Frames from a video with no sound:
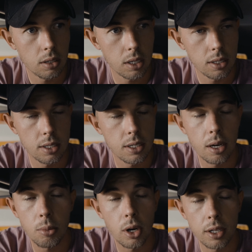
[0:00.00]
in
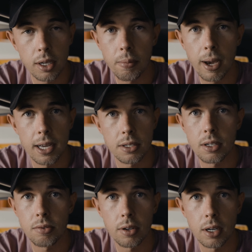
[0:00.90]
some other
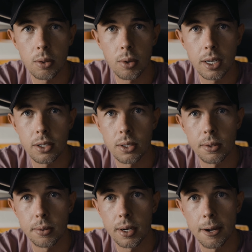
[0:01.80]
capacity, find a way
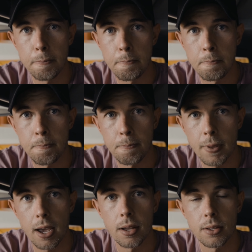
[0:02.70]
to
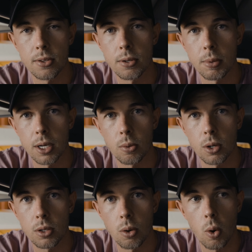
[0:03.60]
yeah, to make it
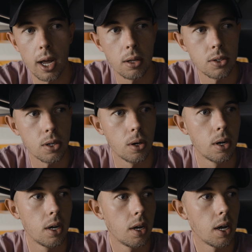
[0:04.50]
worth your while. So
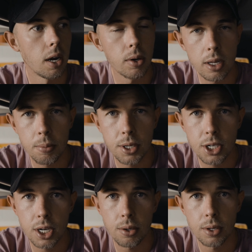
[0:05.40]
I really
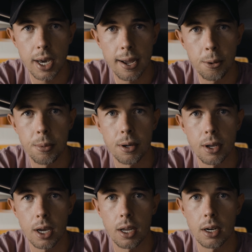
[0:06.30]
appreciate all the help,
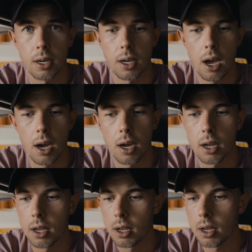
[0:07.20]
and
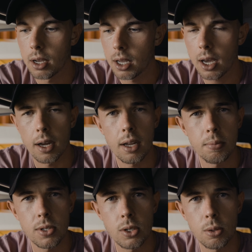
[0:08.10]
yeah,
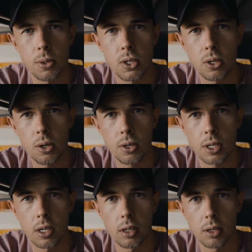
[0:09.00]
I'm just super stoked on
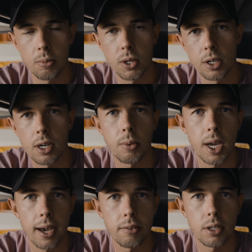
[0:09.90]
the little community we
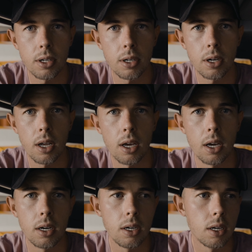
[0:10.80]
have here,
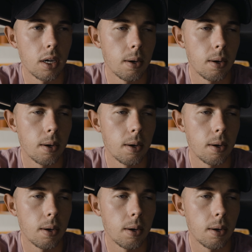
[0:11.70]
and